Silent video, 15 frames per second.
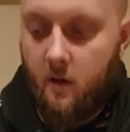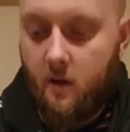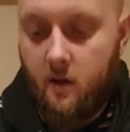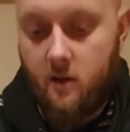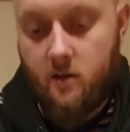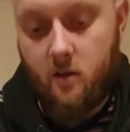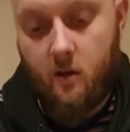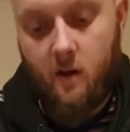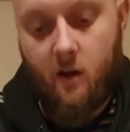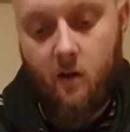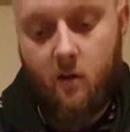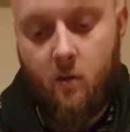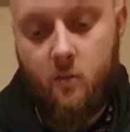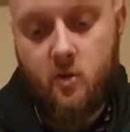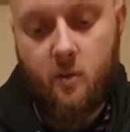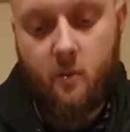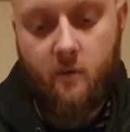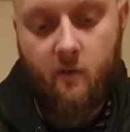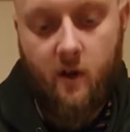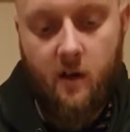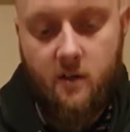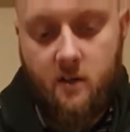So like it comes up in
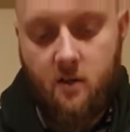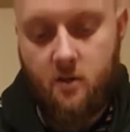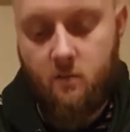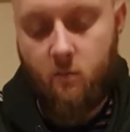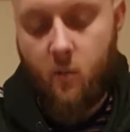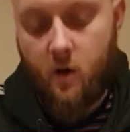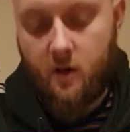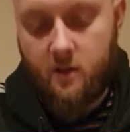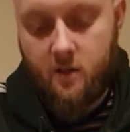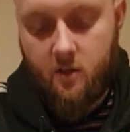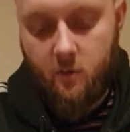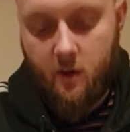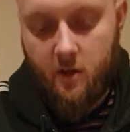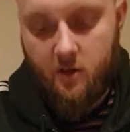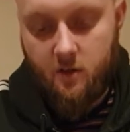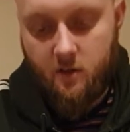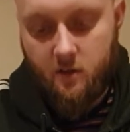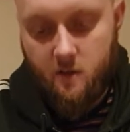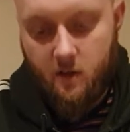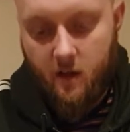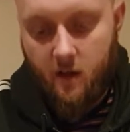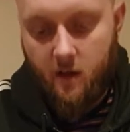really weird
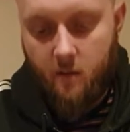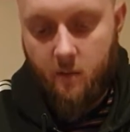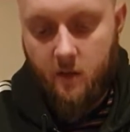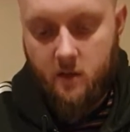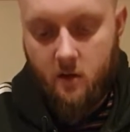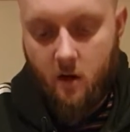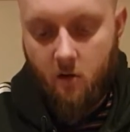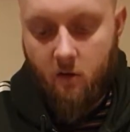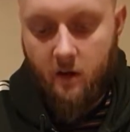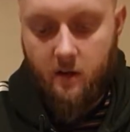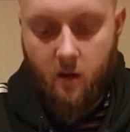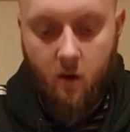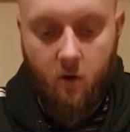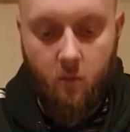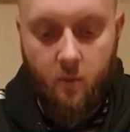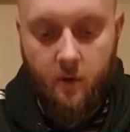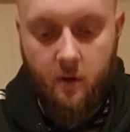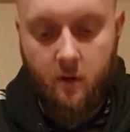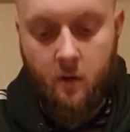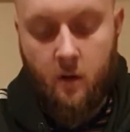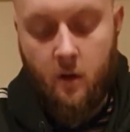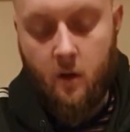situations. It's not great to
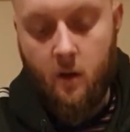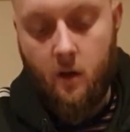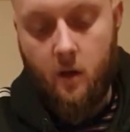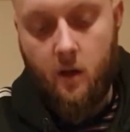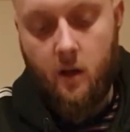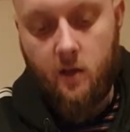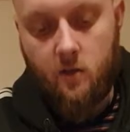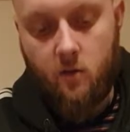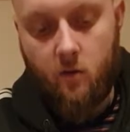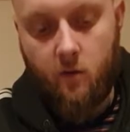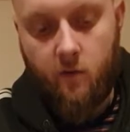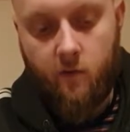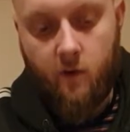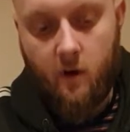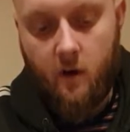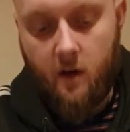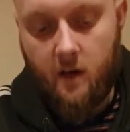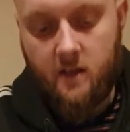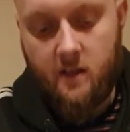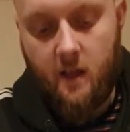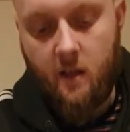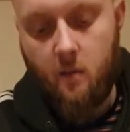open. It's good for
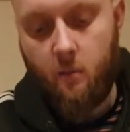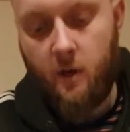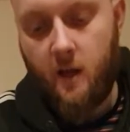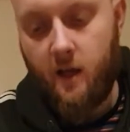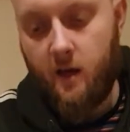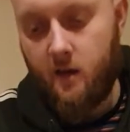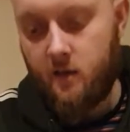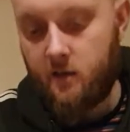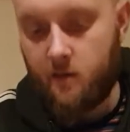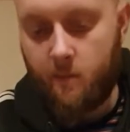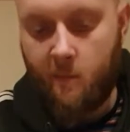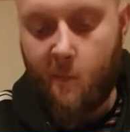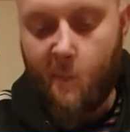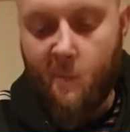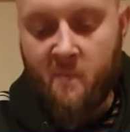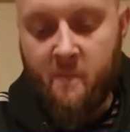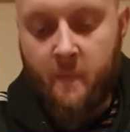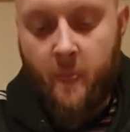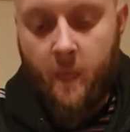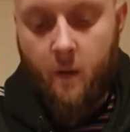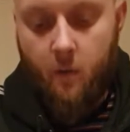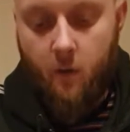extending plays,
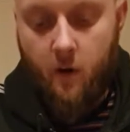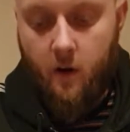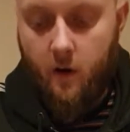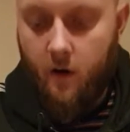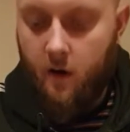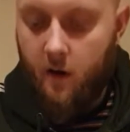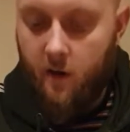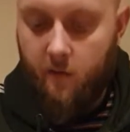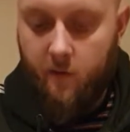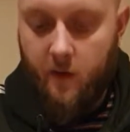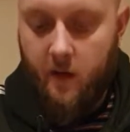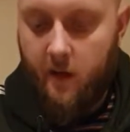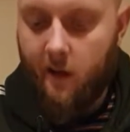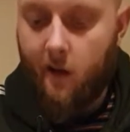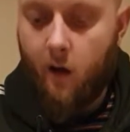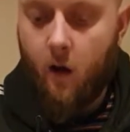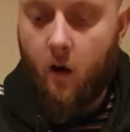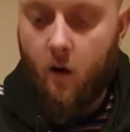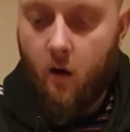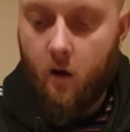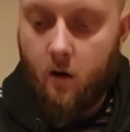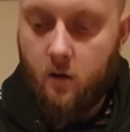where if you need like a
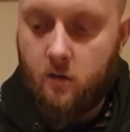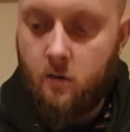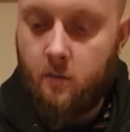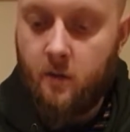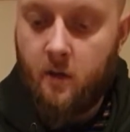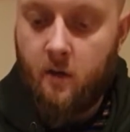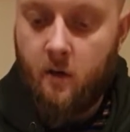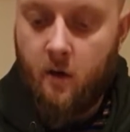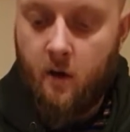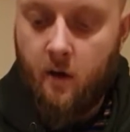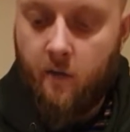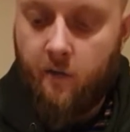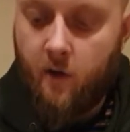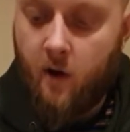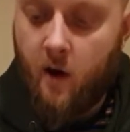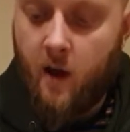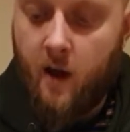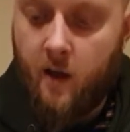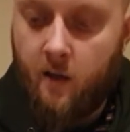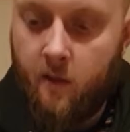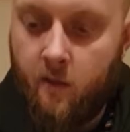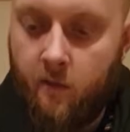Hawk or something in it for your
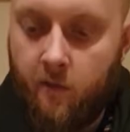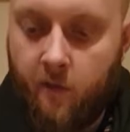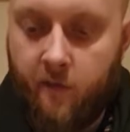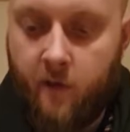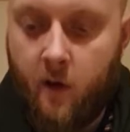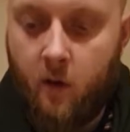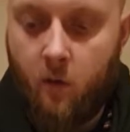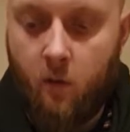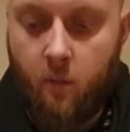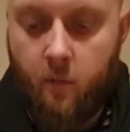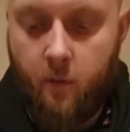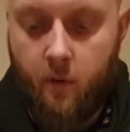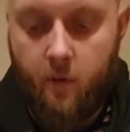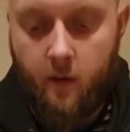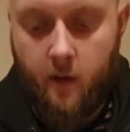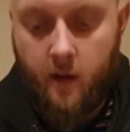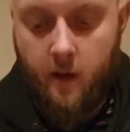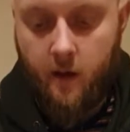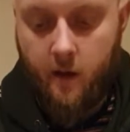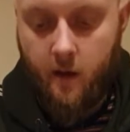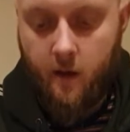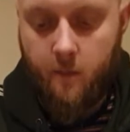hand for follow up,
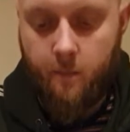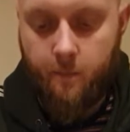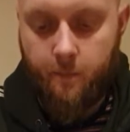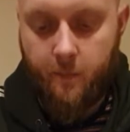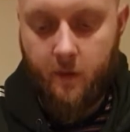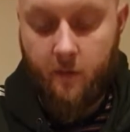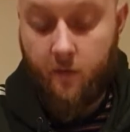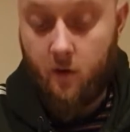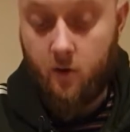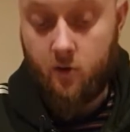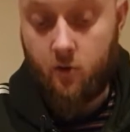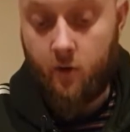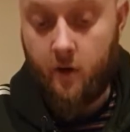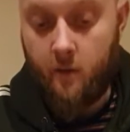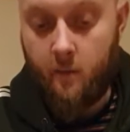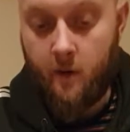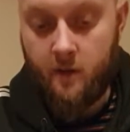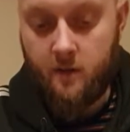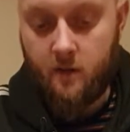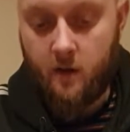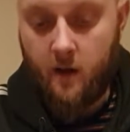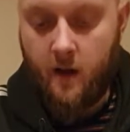for destroying a
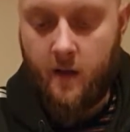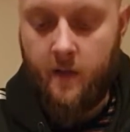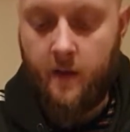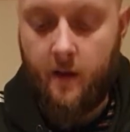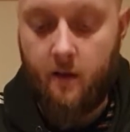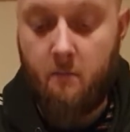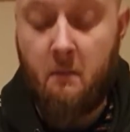monster, and then